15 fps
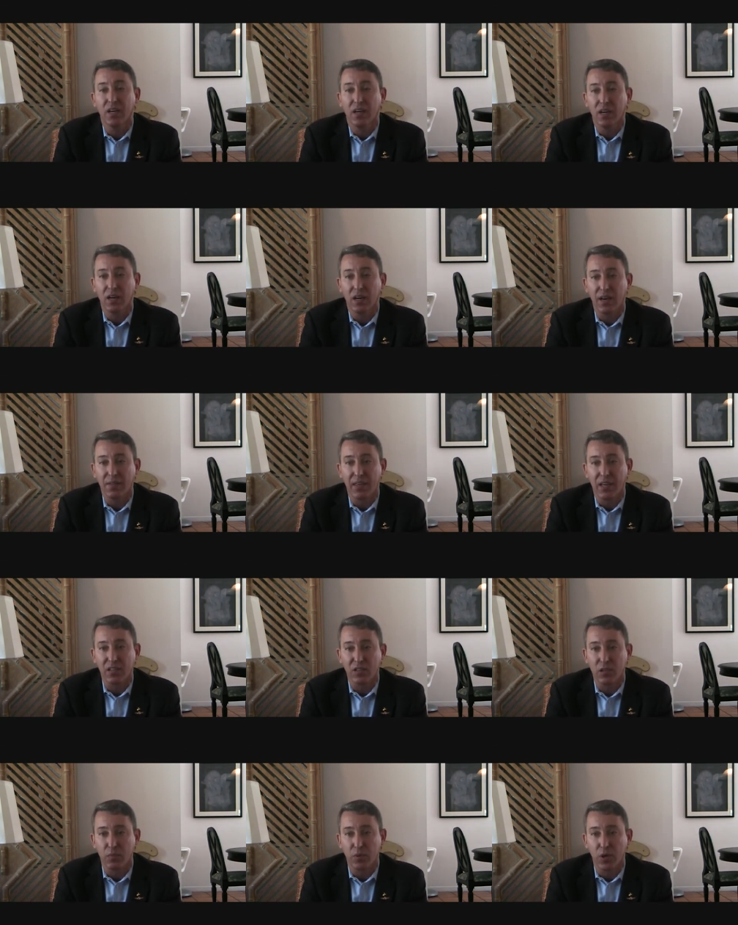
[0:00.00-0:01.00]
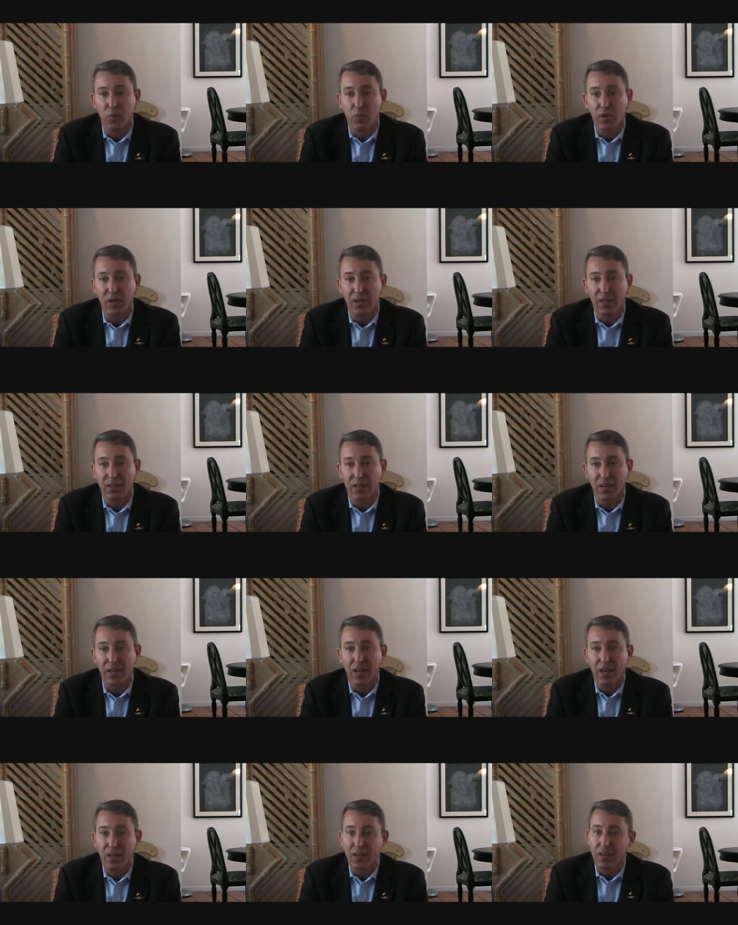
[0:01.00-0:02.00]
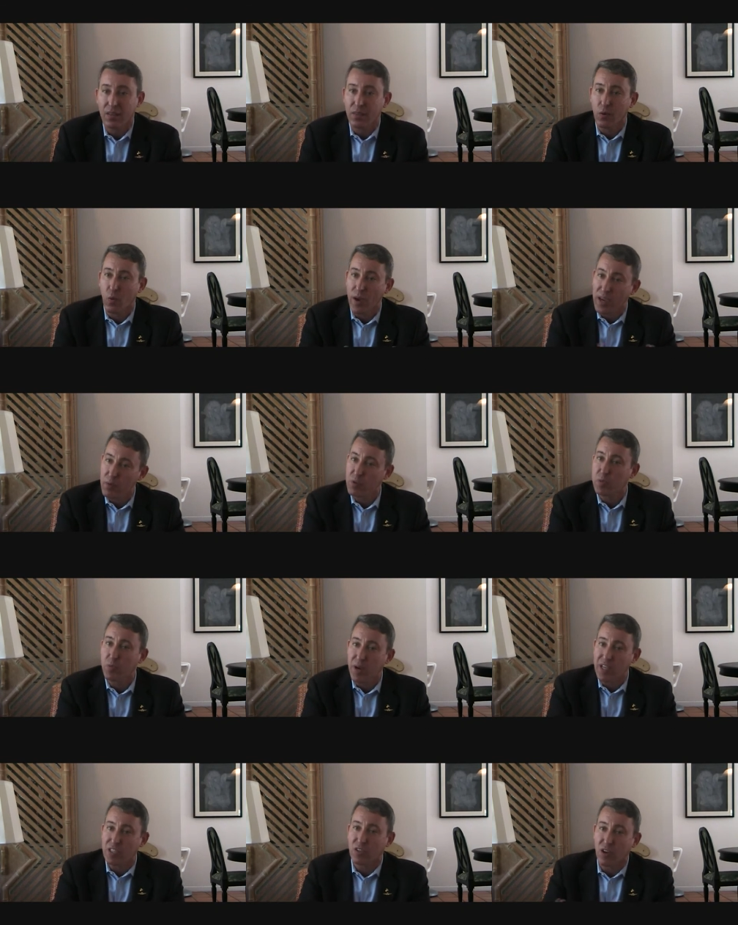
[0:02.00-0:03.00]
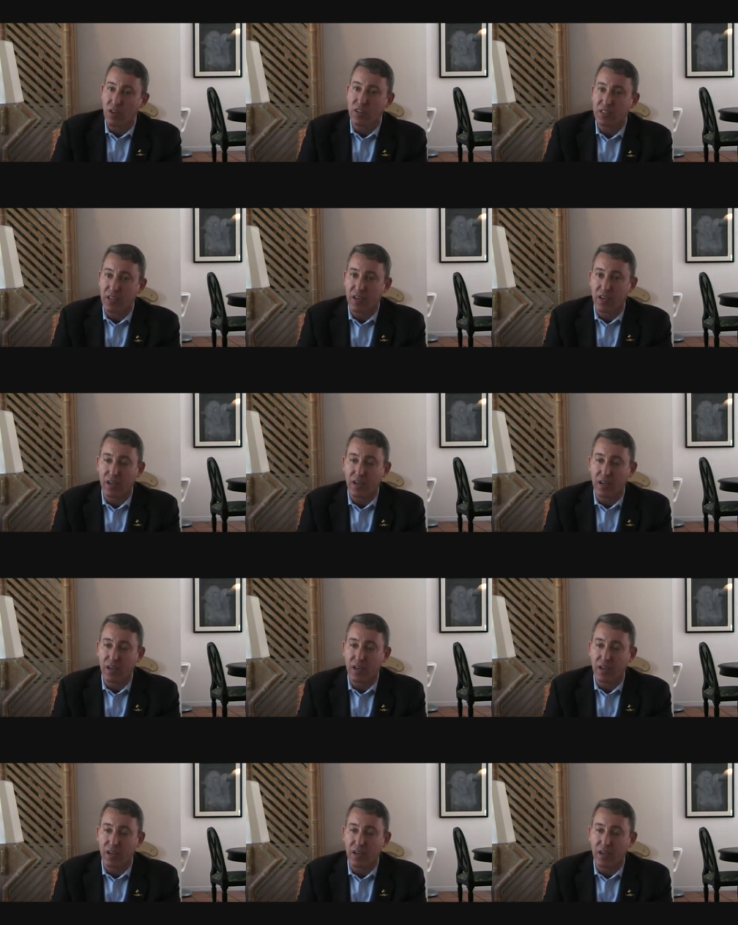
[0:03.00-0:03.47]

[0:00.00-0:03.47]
I think it's inappropriate. I think the way he responds to all these